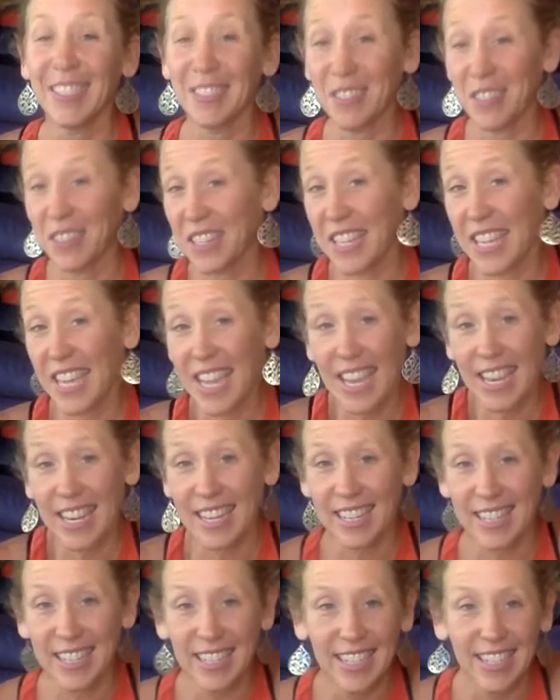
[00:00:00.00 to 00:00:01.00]
Again,
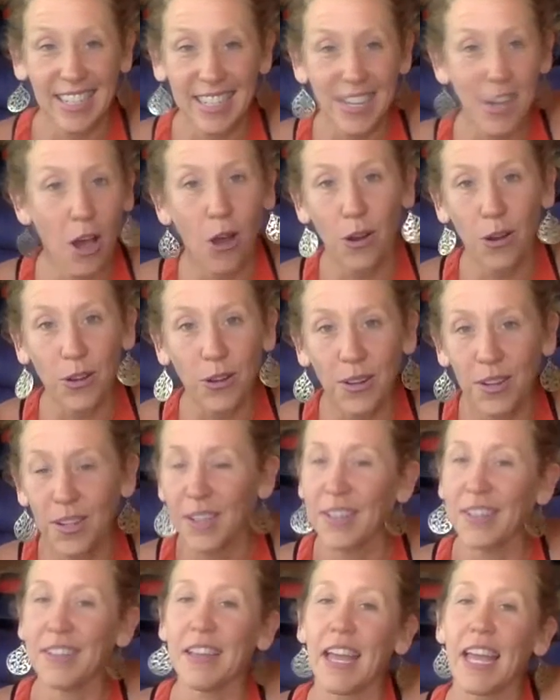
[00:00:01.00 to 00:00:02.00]
no.
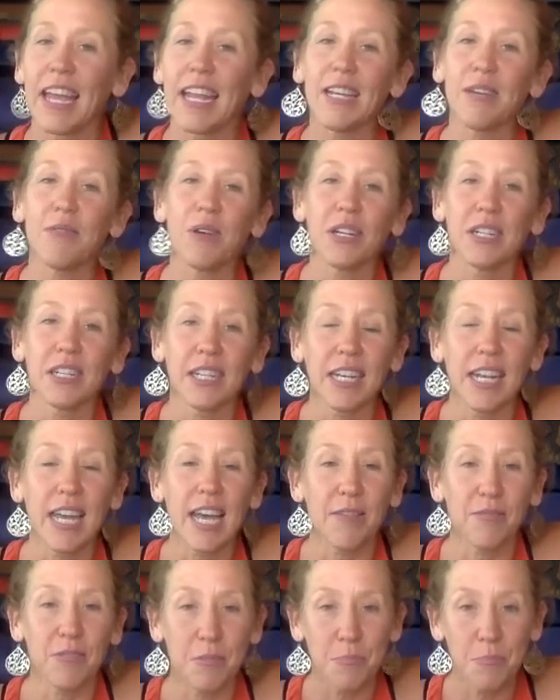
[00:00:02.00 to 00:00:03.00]
Anyone can
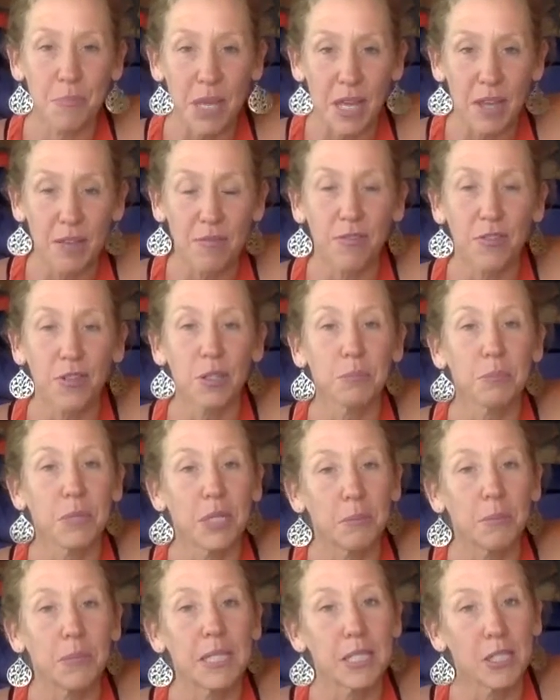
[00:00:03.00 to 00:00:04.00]
have a barefoot
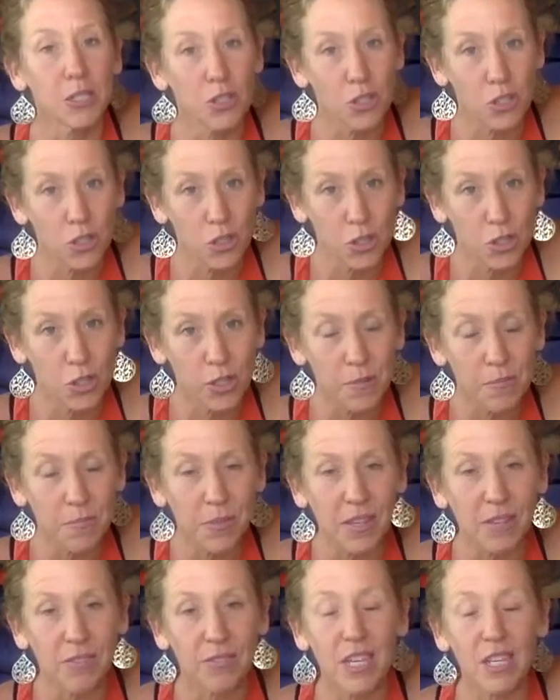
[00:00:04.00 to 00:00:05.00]
minimalist shoe
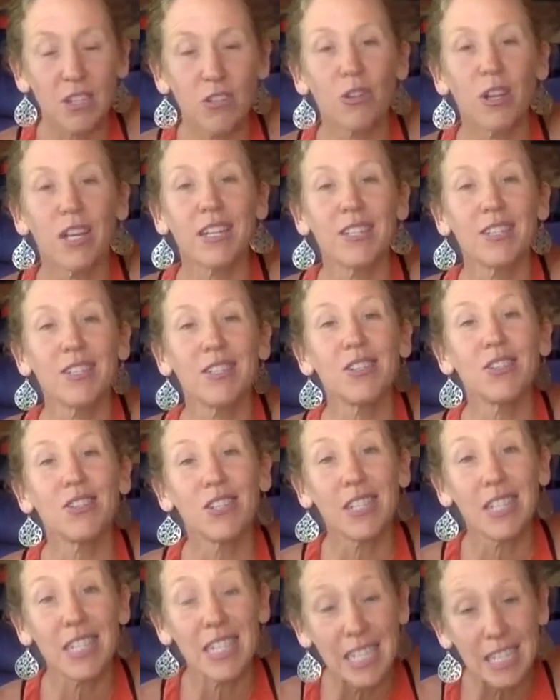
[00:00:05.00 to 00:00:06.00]
if they
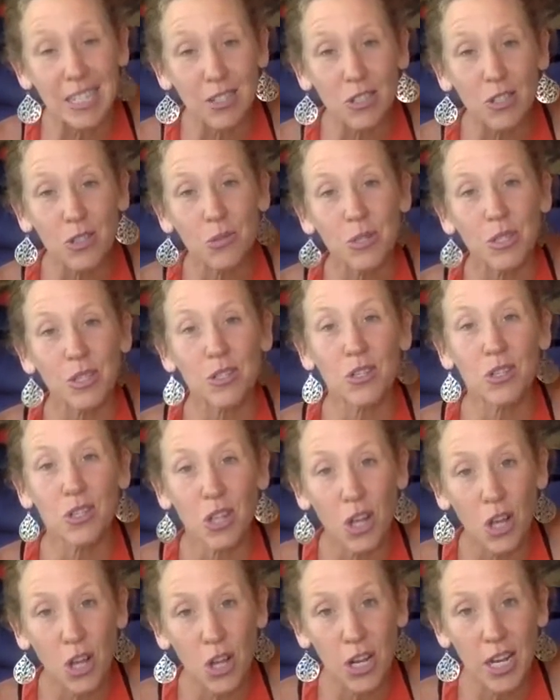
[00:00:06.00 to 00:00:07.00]
transition into it
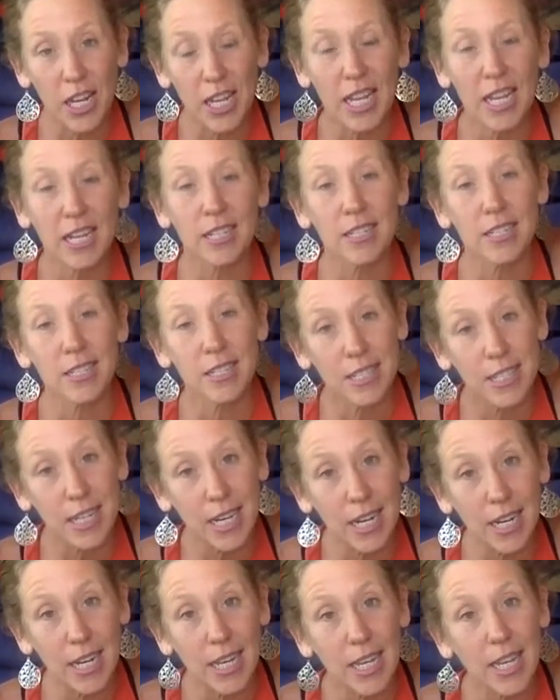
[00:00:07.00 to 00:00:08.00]
slowly and
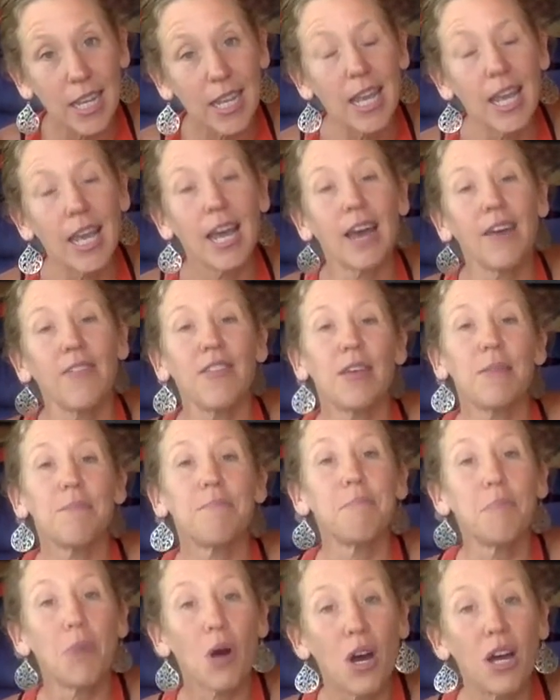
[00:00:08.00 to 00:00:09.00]
steadily and they're
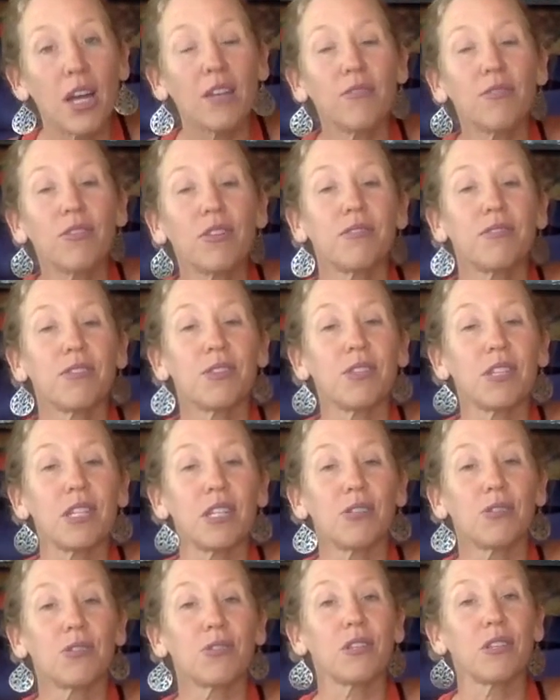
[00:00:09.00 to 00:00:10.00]
mindful of the
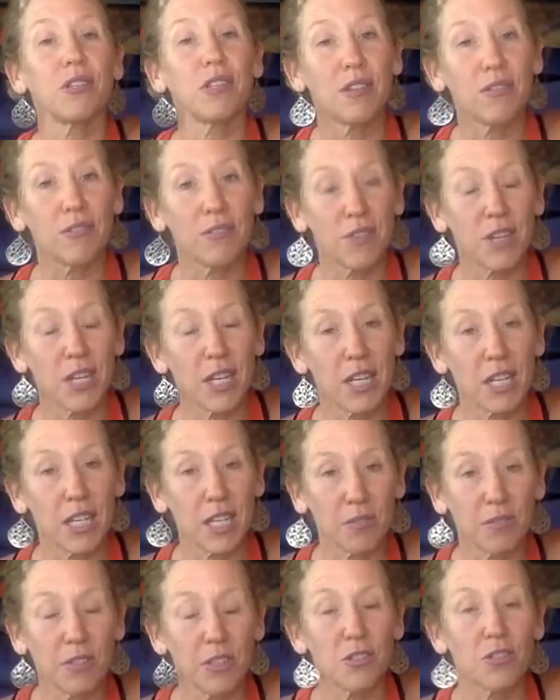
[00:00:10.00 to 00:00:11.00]
signals that their feet are
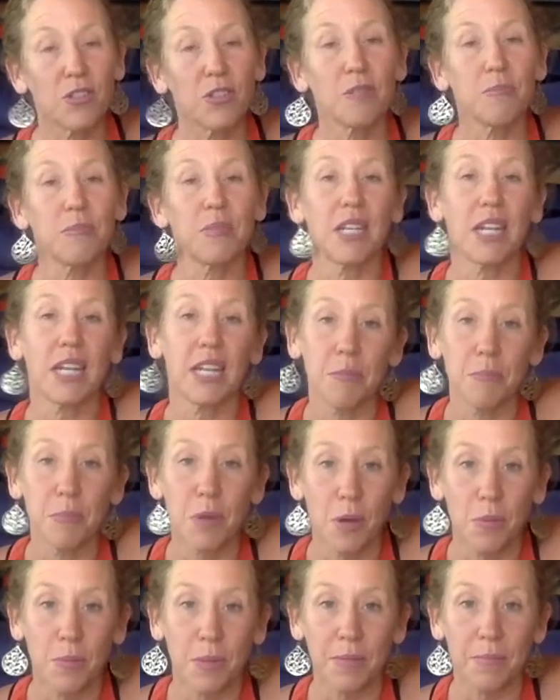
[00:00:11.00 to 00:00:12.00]
giving to them in any
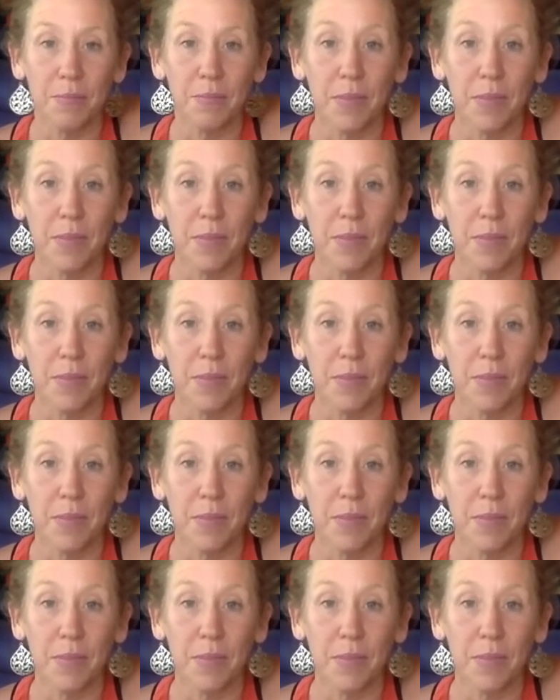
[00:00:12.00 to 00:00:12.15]
moment.